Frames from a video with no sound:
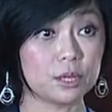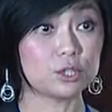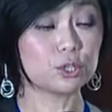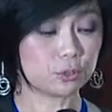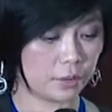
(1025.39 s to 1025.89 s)

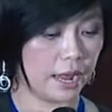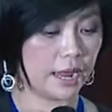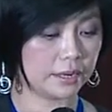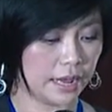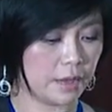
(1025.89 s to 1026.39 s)
to
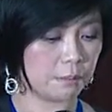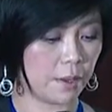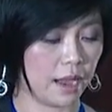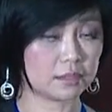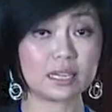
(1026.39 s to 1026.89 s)
create
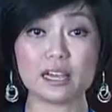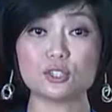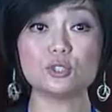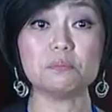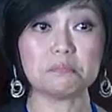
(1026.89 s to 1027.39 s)
impact
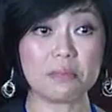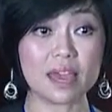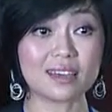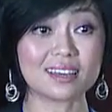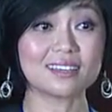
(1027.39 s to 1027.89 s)
and to
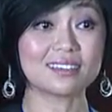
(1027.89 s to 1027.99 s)
make